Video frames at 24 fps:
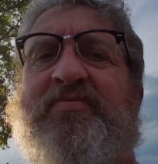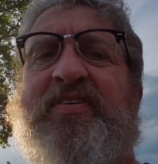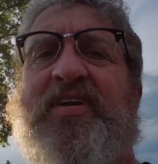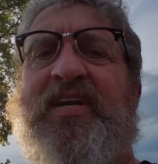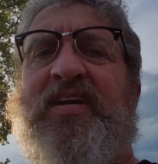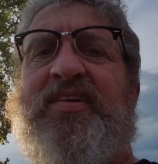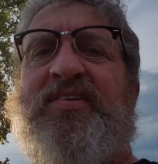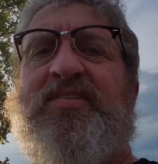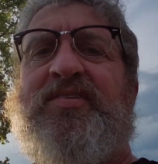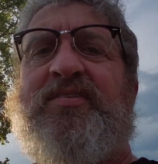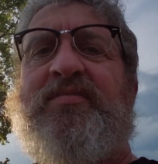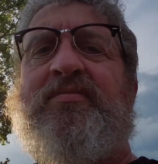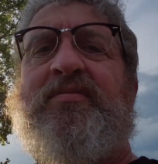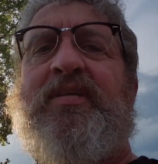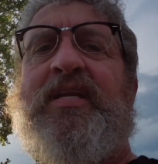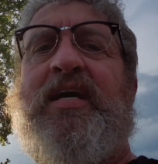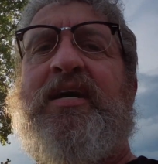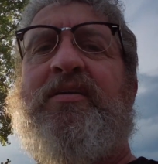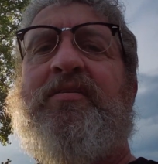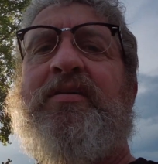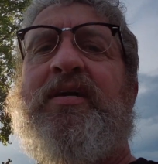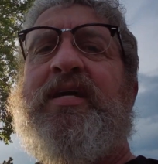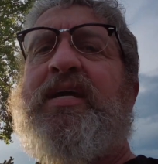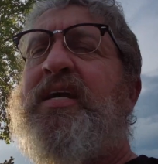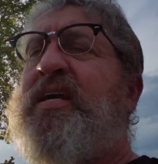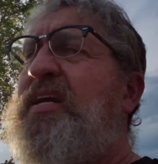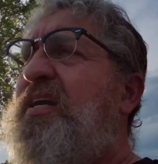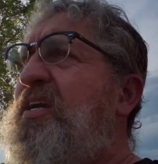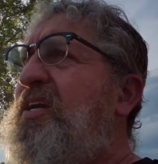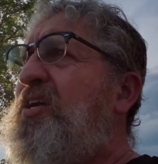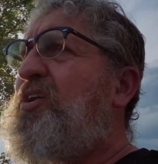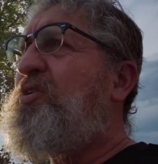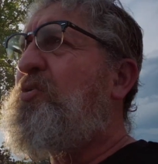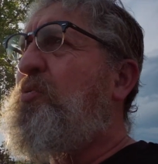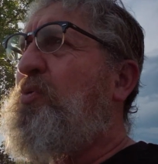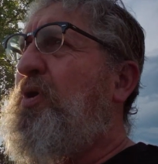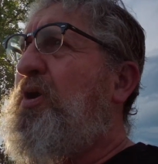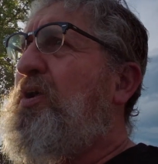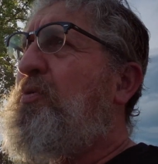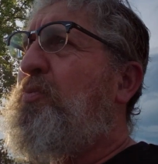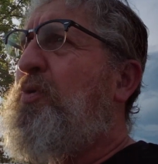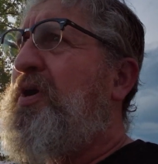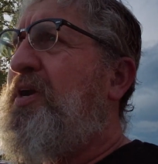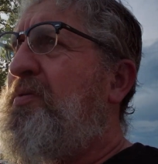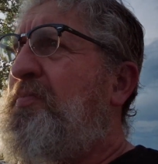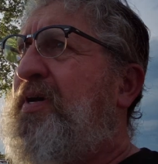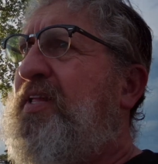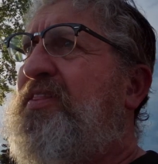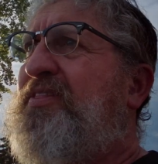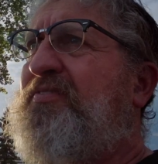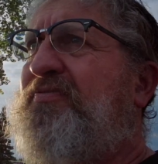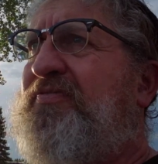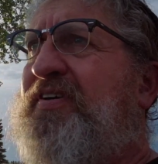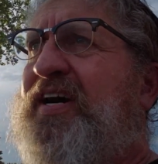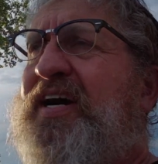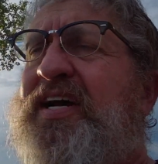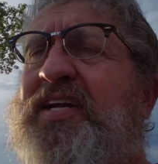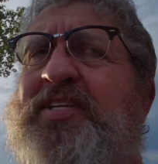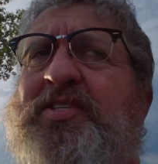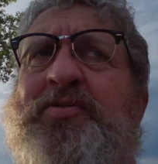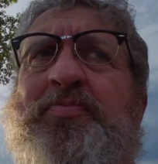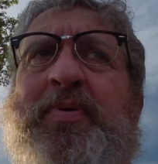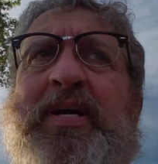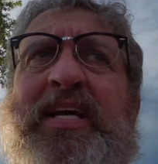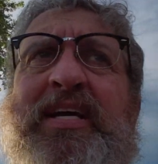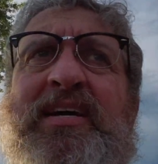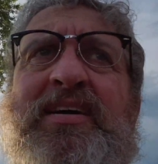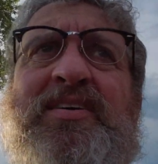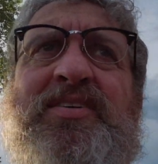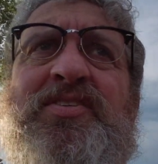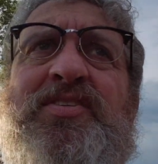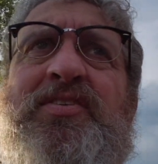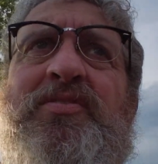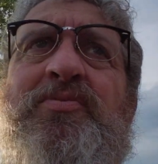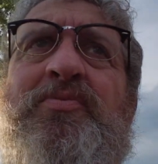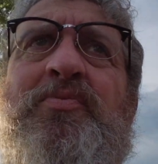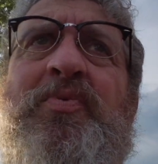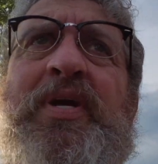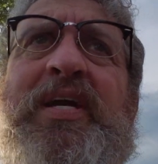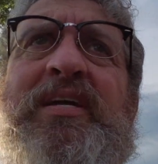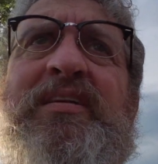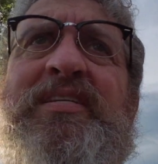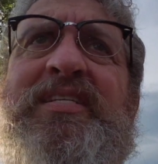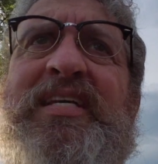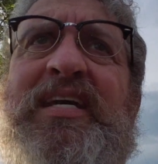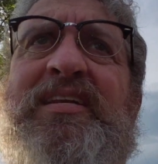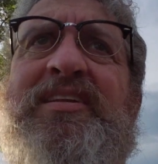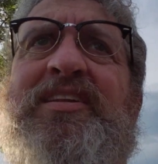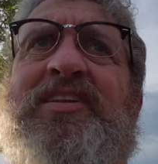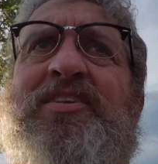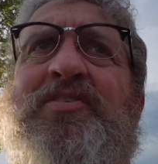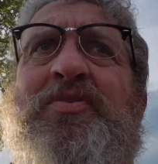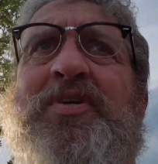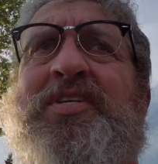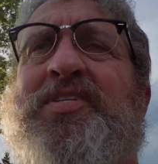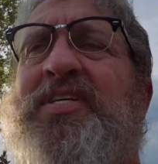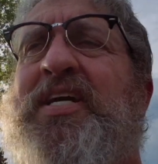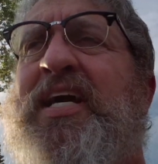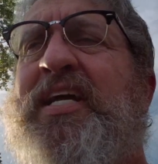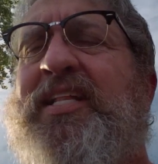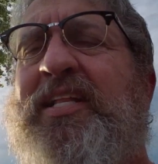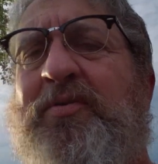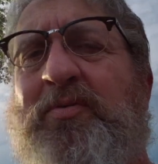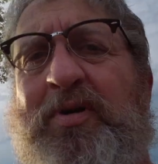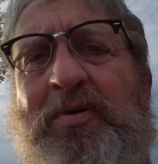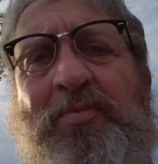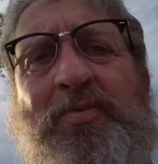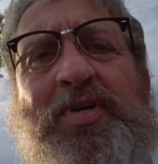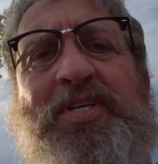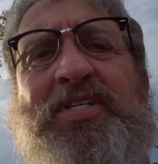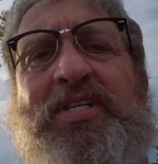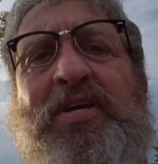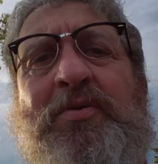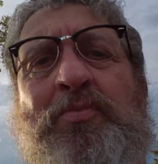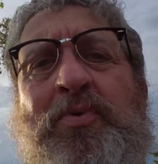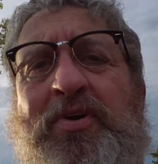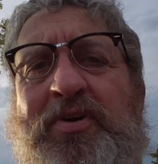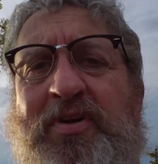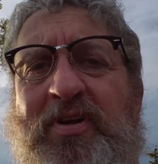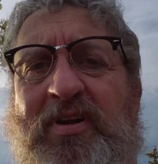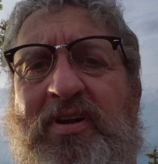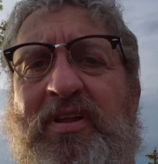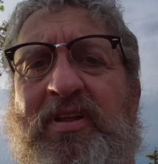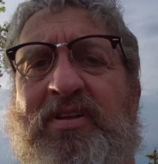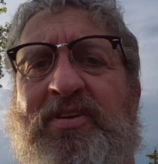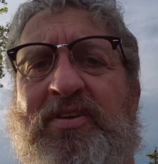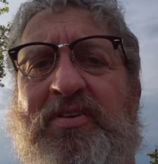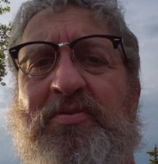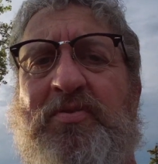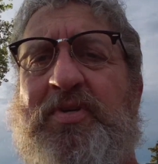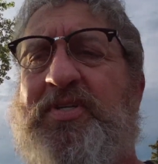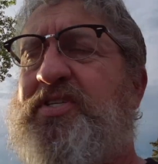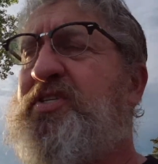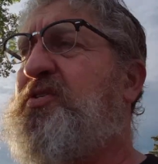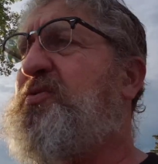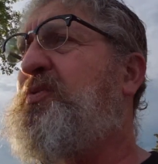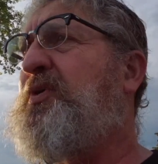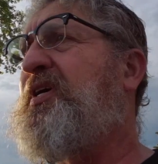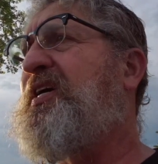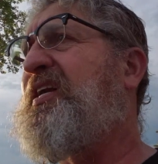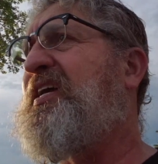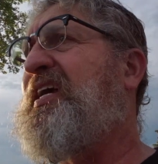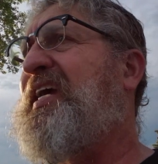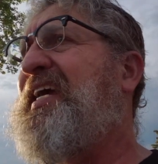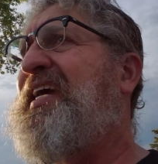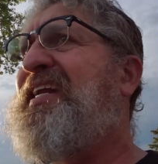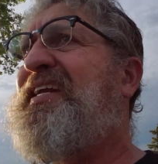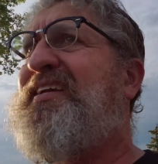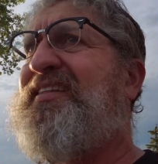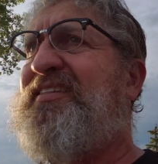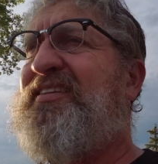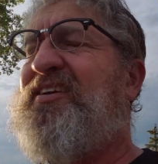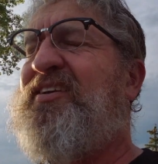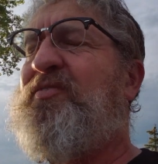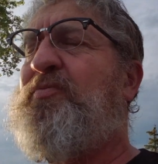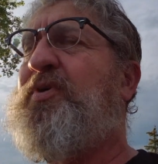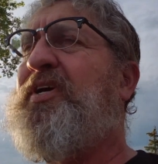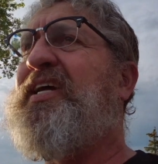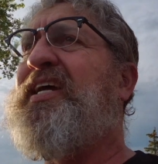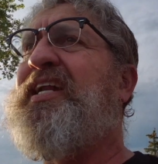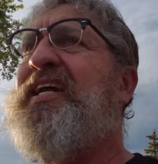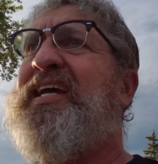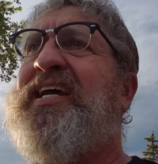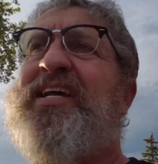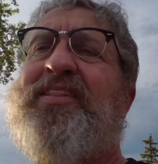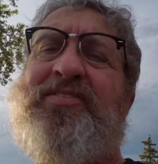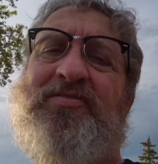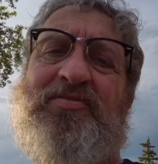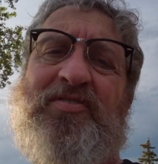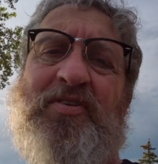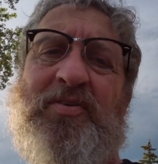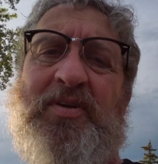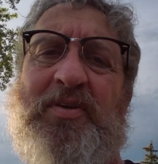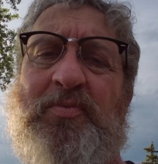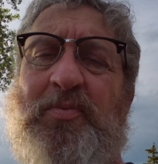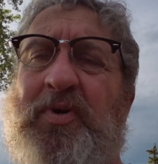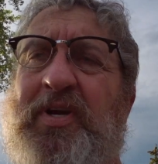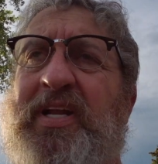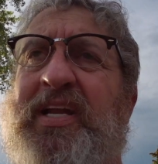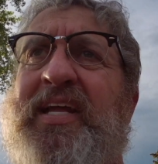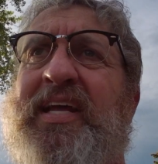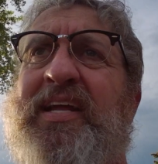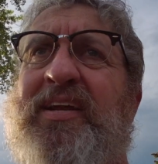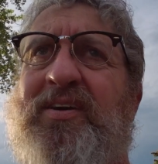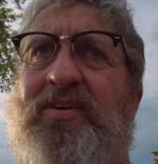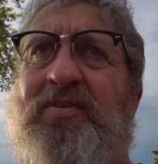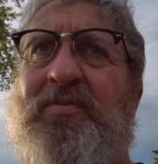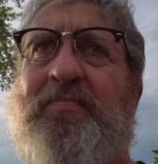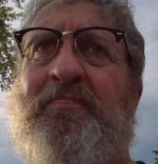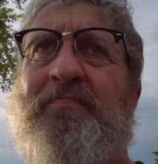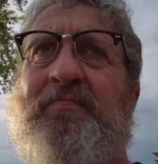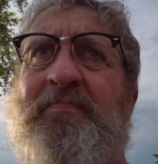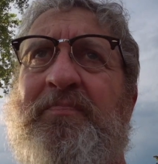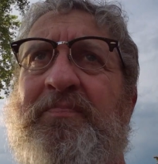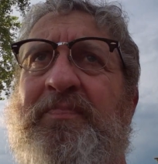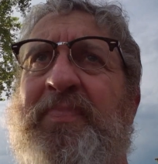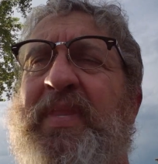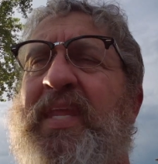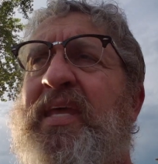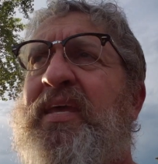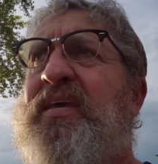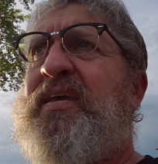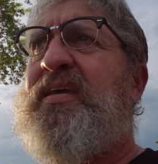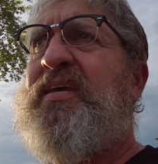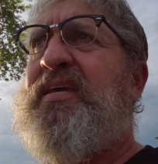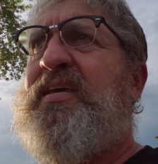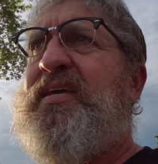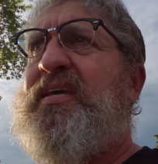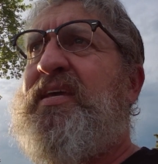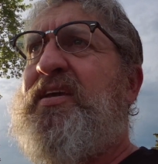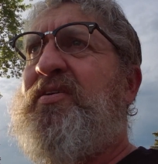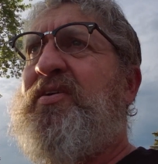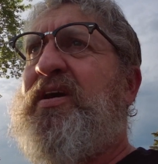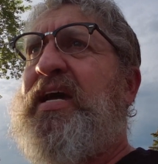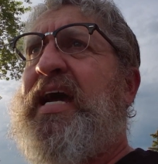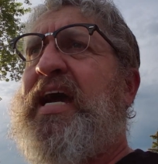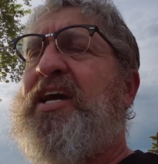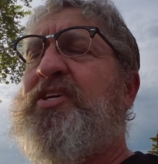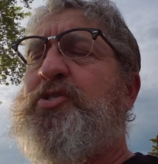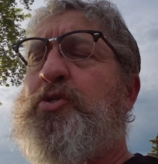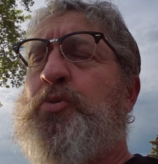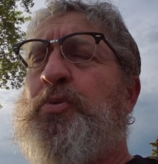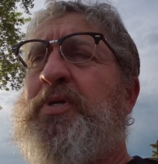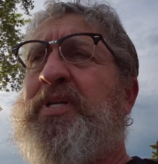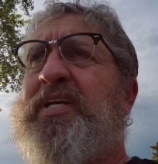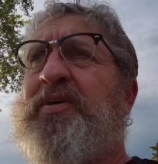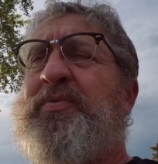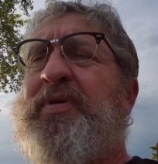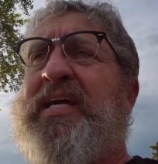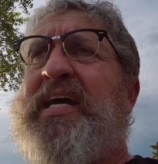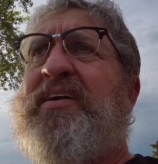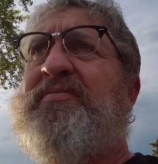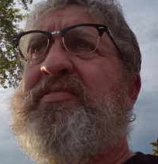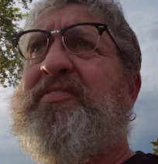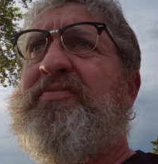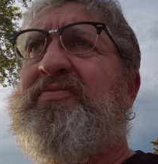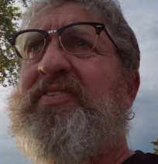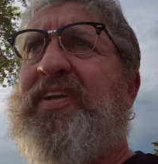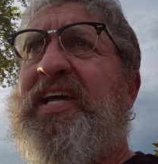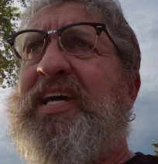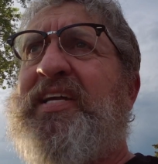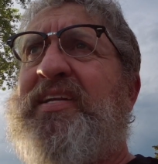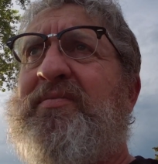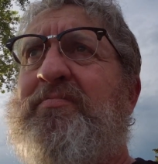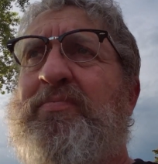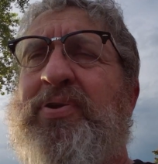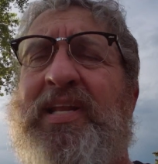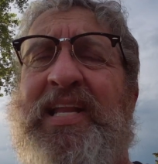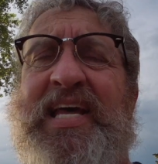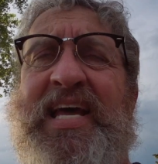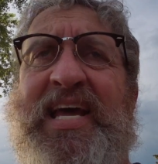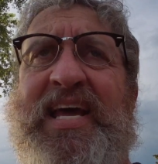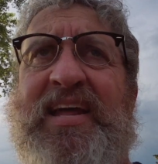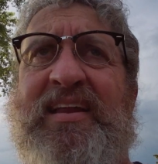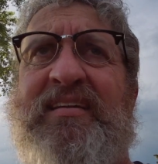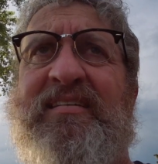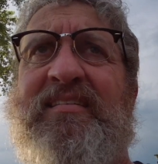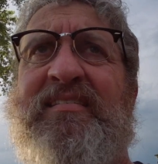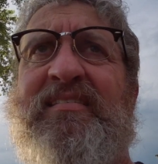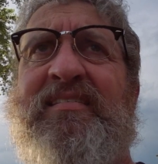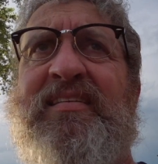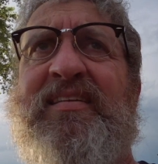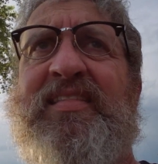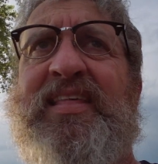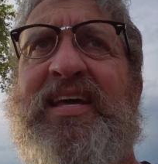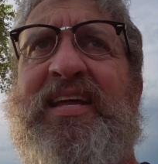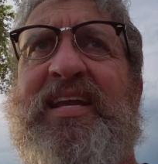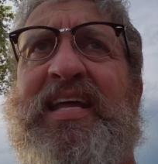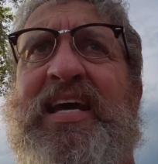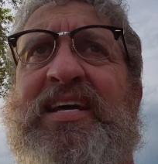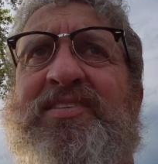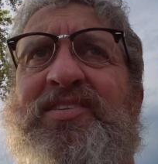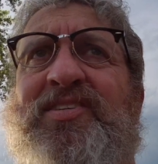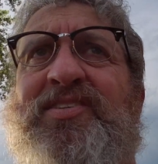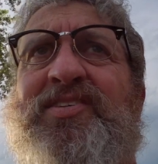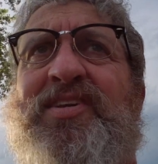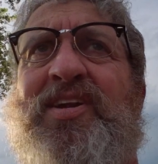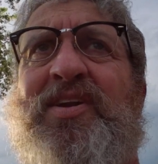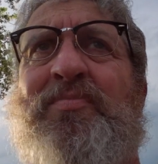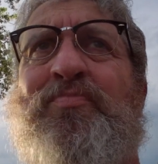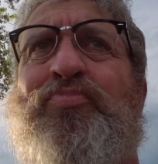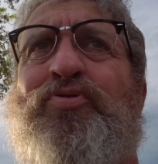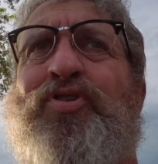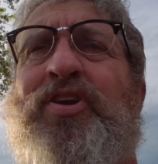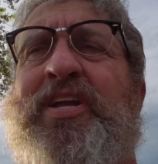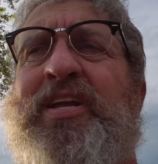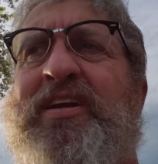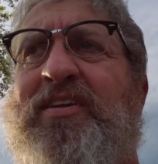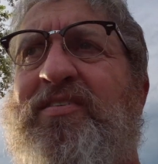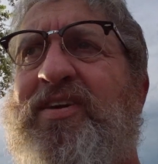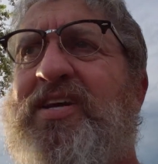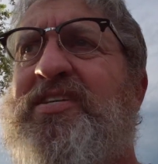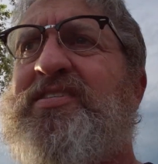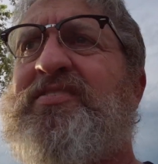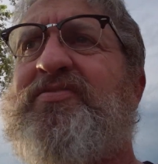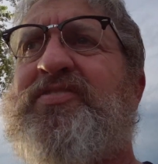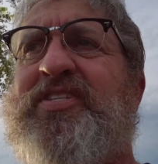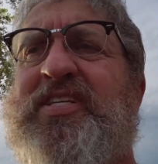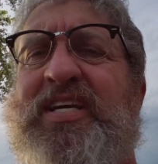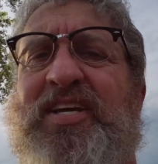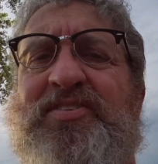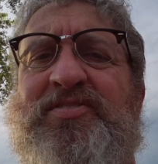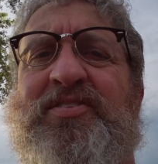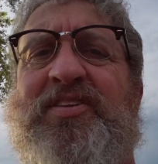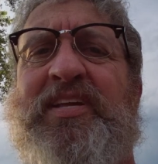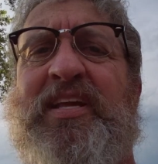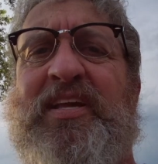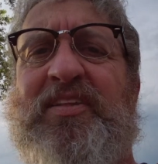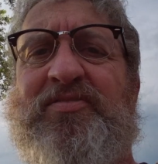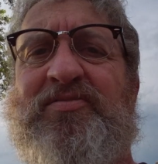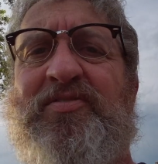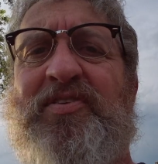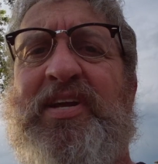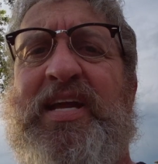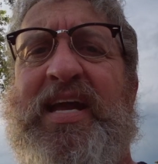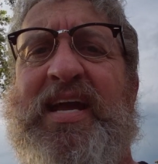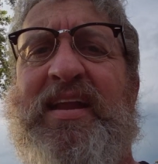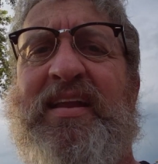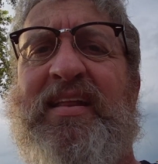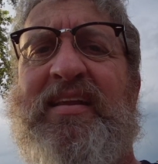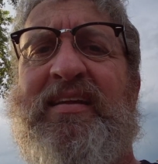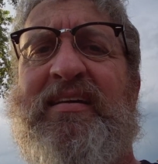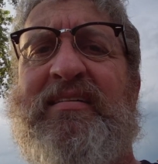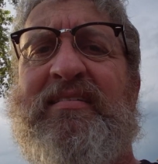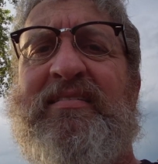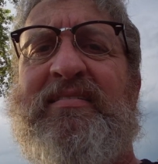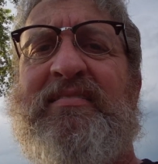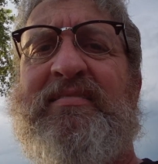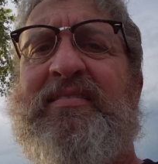fines. Now, we're not worried about the fines because we intend to do exactly what we said we're going to do, which is we're going to get in there, we're going to get through it, and we're going to get home. Actually, we have a flight planned that has us on a pretty aggressive schedule to get through Canada.